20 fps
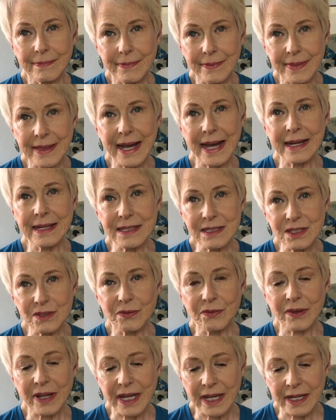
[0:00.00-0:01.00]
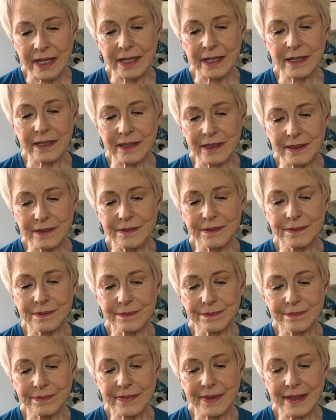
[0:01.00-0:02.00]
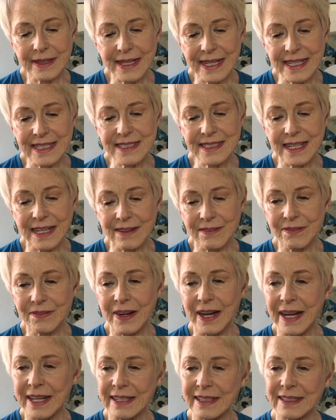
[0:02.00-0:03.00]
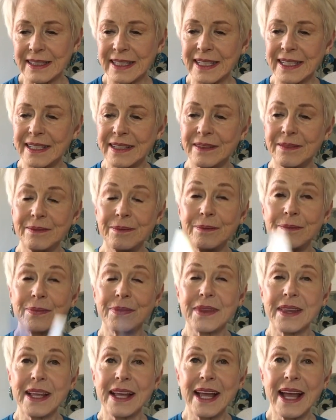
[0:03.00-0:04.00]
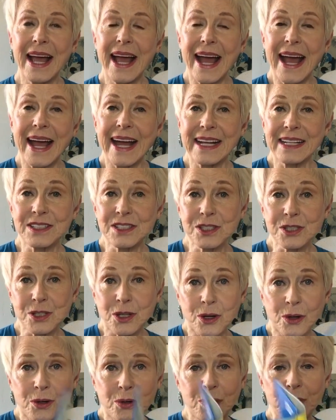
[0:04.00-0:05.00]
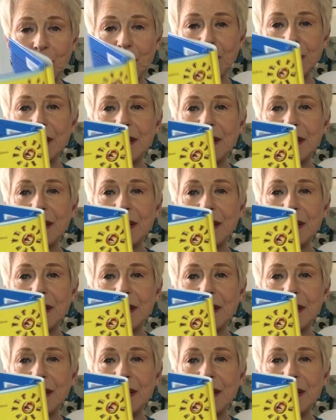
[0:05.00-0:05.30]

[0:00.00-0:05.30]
"That is fair," they said finally. And so